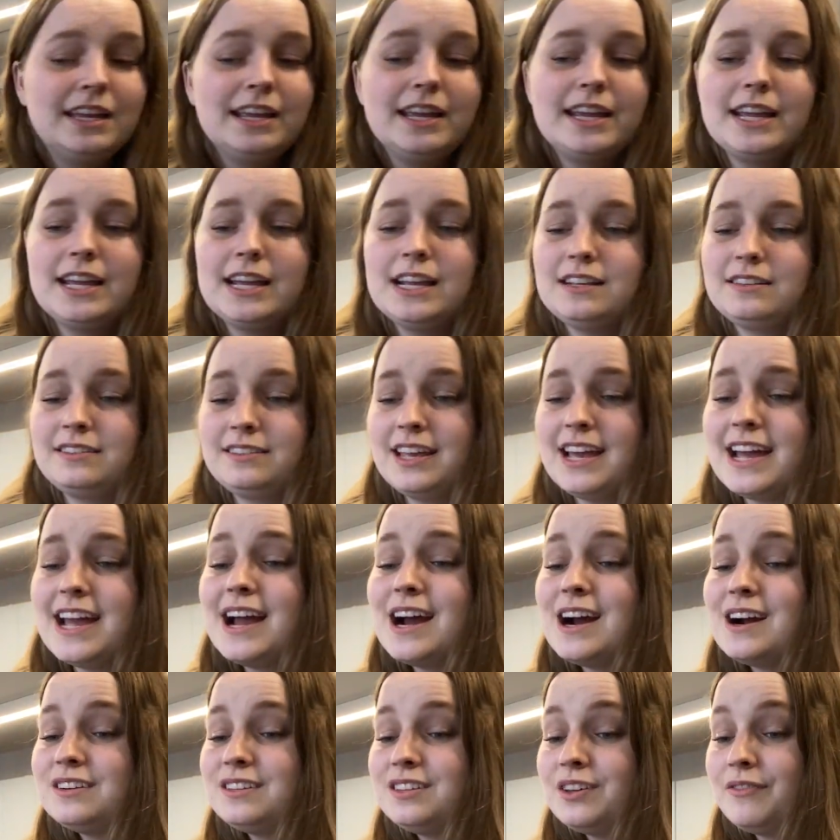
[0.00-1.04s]
he's
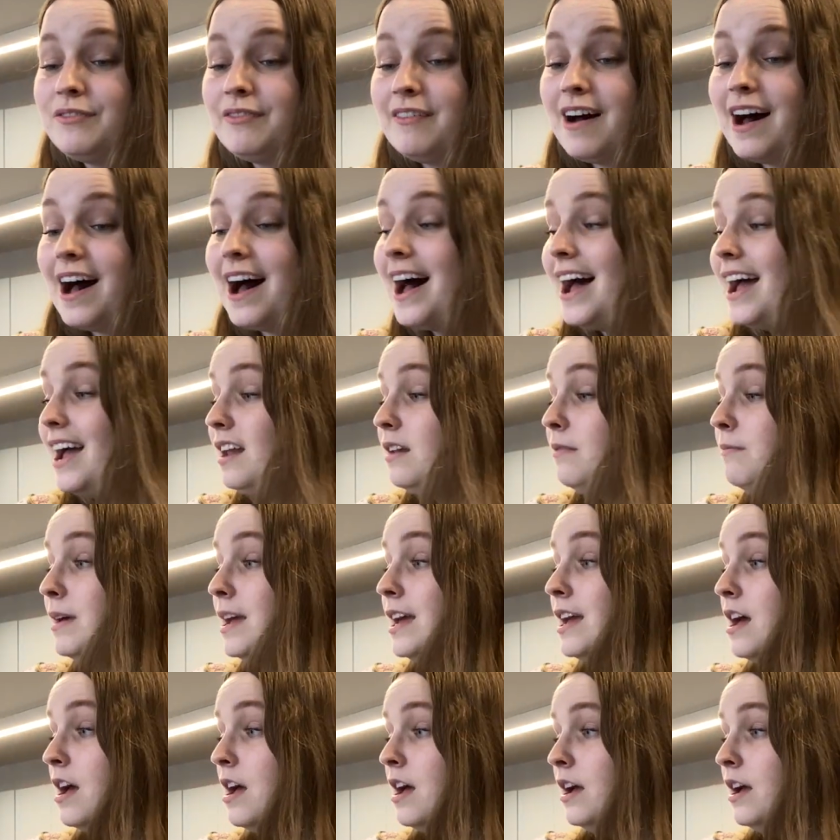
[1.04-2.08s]
here to find me,